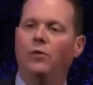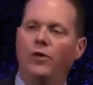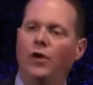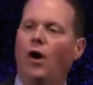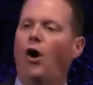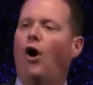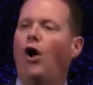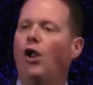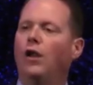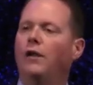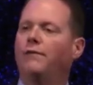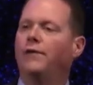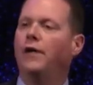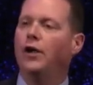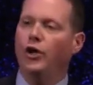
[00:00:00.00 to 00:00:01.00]
with all
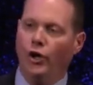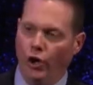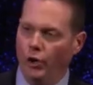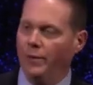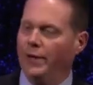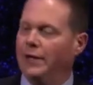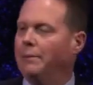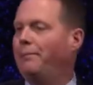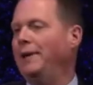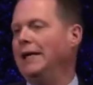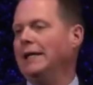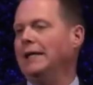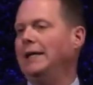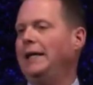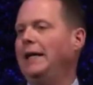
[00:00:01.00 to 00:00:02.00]
of human
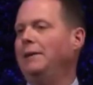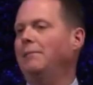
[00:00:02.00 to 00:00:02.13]
ability.